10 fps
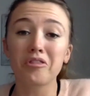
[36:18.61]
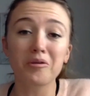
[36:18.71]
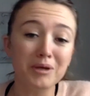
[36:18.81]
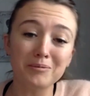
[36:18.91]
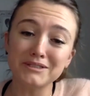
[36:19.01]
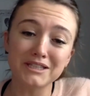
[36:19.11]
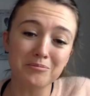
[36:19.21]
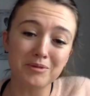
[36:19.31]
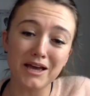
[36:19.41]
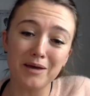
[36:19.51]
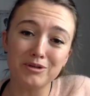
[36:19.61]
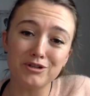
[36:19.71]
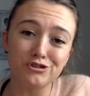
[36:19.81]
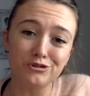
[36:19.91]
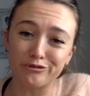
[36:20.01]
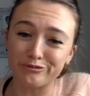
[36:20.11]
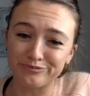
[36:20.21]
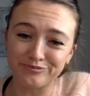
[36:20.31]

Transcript: the baby's going to be happy too.